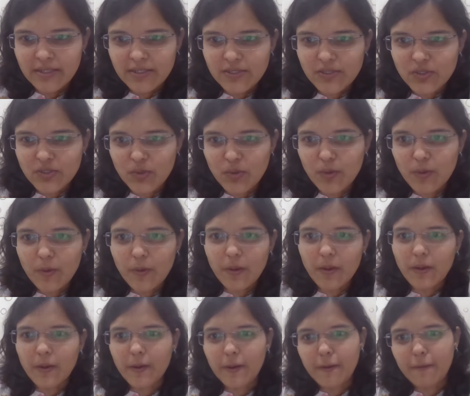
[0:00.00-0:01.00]

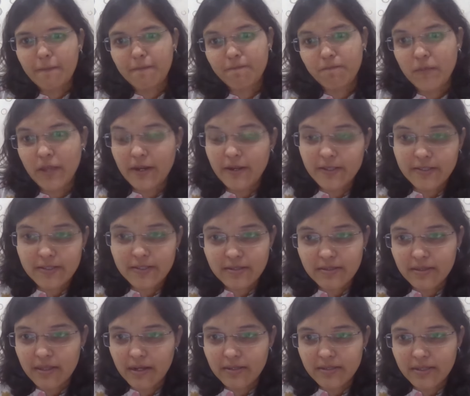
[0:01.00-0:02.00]
So that is
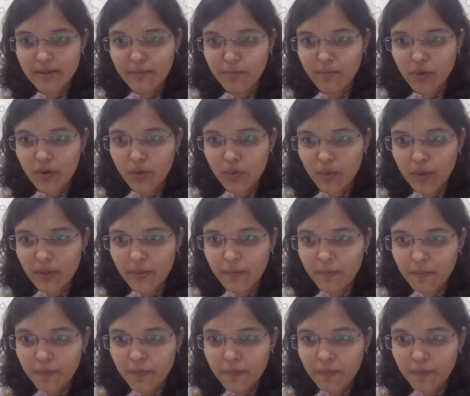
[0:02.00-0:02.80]
an important one.